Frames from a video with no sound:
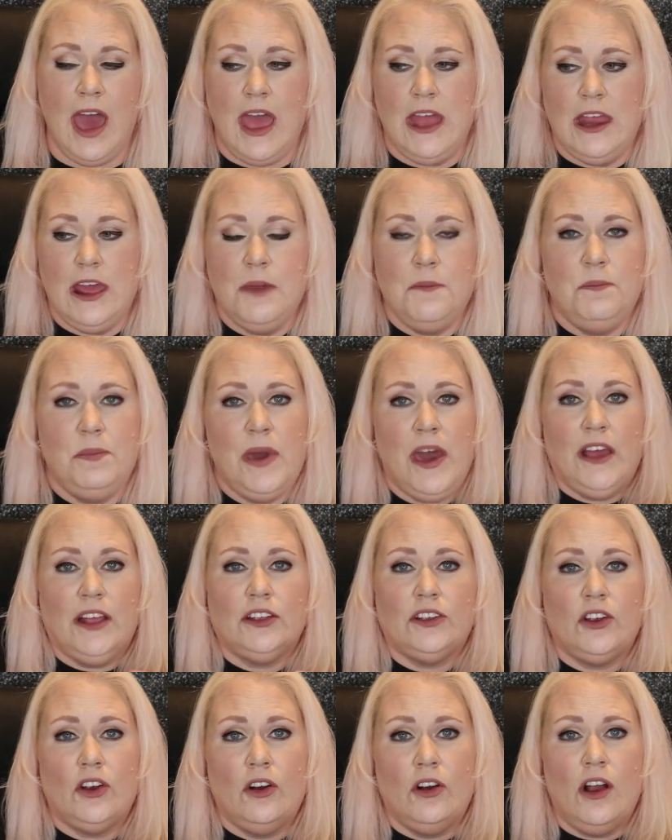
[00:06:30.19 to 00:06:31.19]
and he
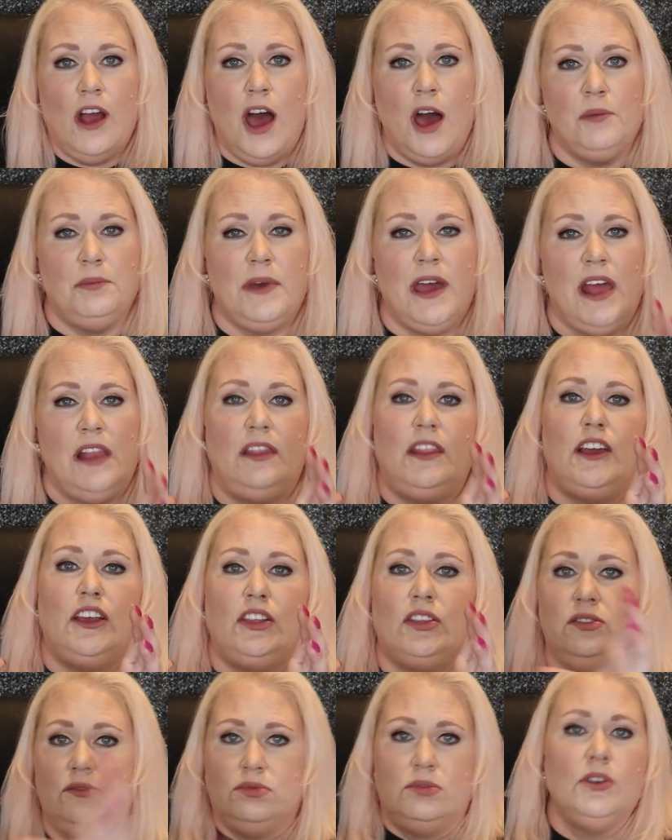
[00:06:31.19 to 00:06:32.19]
picked her up and
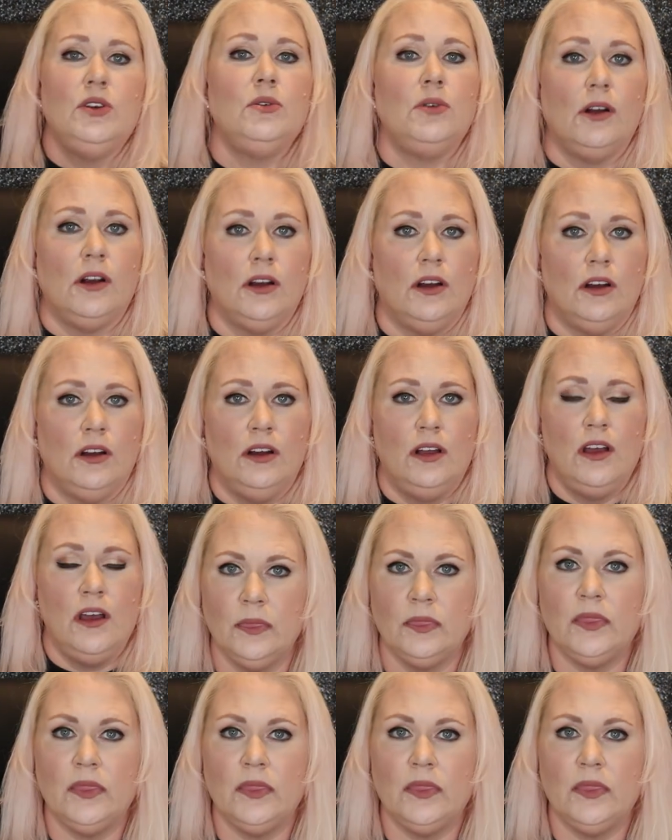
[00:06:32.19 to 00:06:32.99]
like threw her.